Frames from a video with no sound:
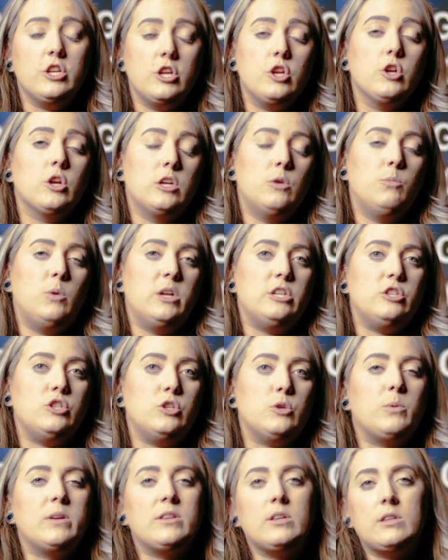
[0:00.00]
you're gonna wanna
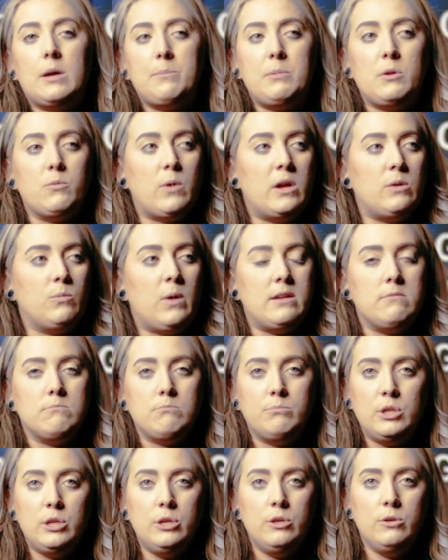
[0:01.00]
do, whether that be red, white,
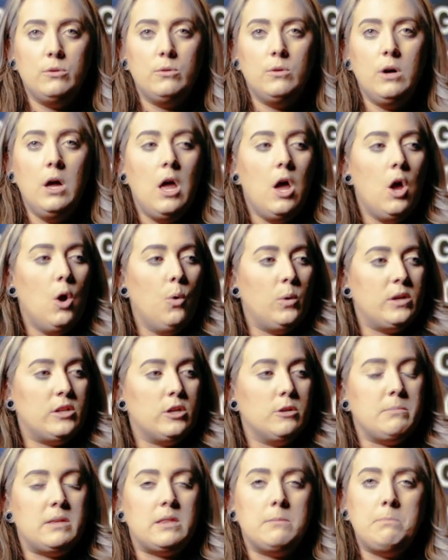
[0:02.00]
and blue,
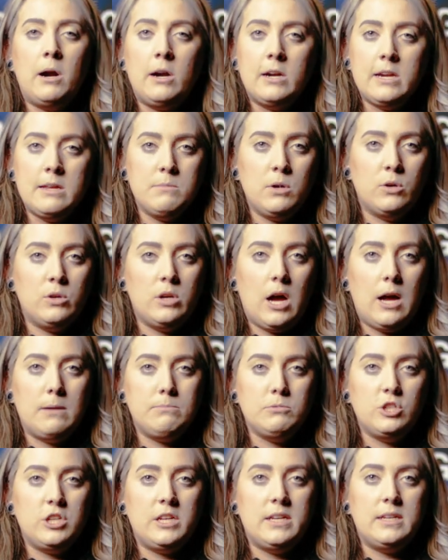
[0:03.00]
whether it be the party mode
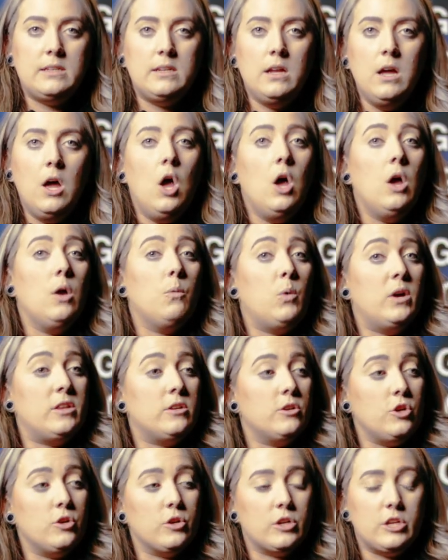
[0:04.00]
option,
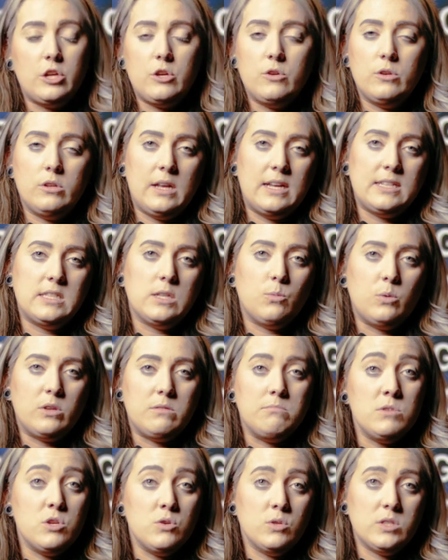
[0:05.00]
whether you're gonna utilize it
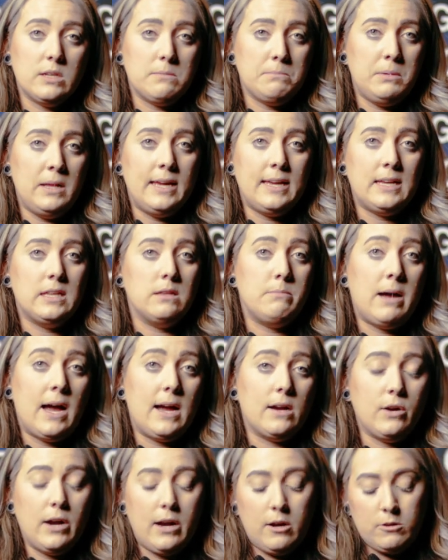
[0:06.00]
with music playing in the
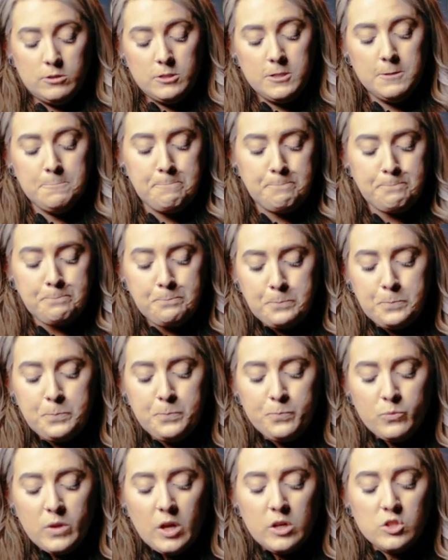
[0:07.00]
background.
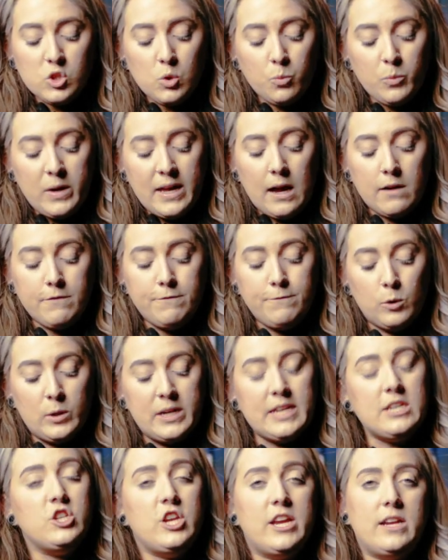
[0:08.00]
So we have
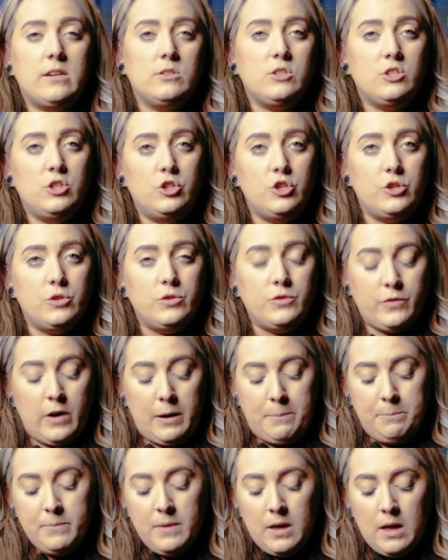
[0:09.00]
40 channels to choose
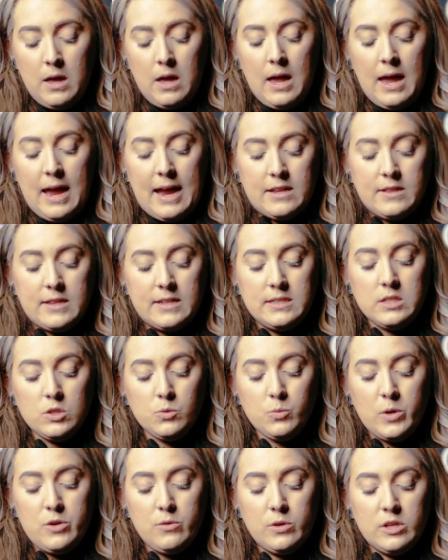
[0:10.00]
from. And this
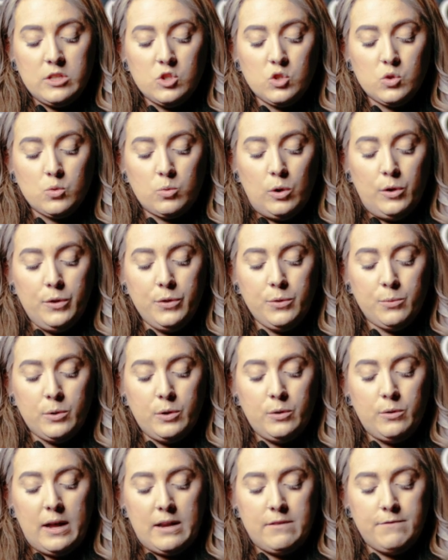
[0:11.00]
is where you can scroll
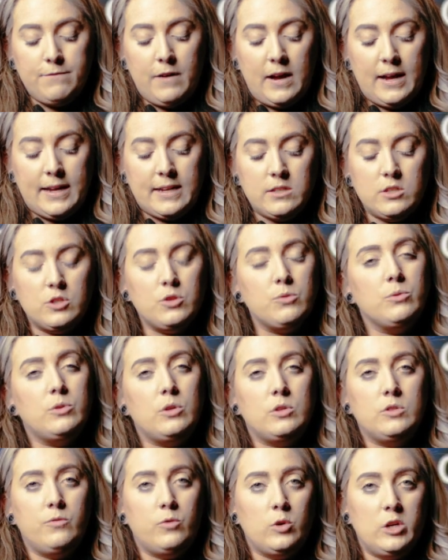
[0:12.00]
through and find through
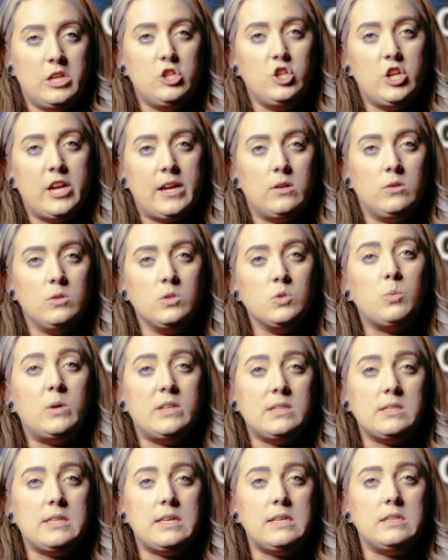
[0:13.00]
those 40 channels
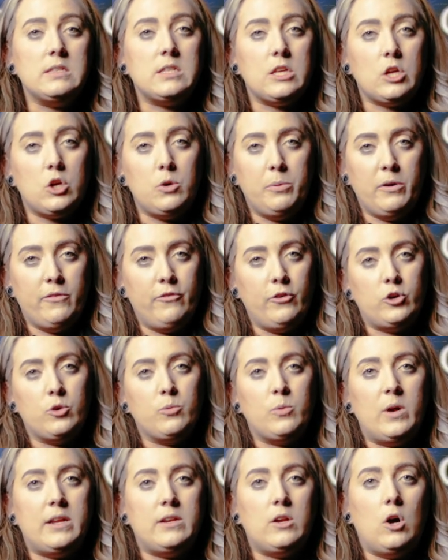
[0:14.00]
what scenes that you prefer to
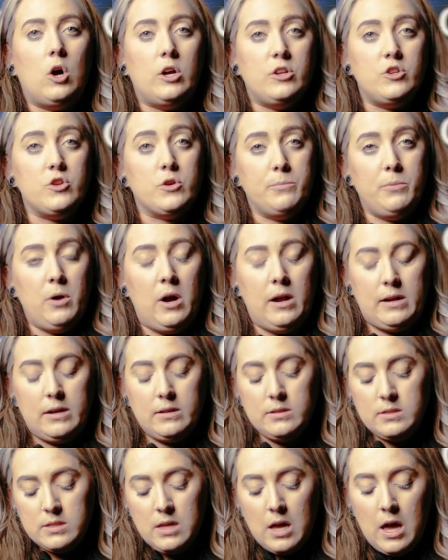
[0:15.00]
run on your
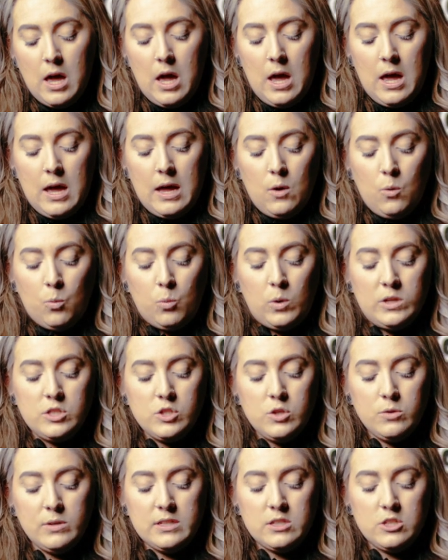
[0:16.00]
products.
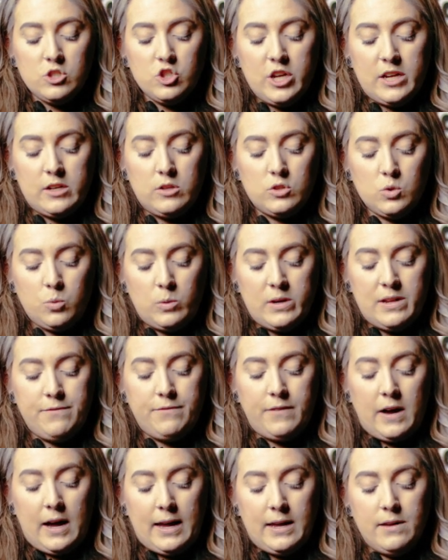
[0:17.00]
Once you get to channel
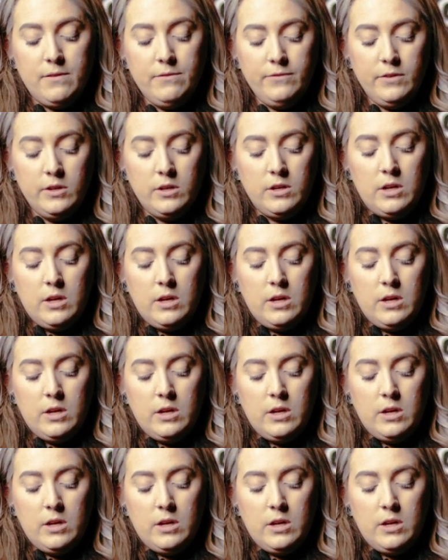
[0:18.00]
25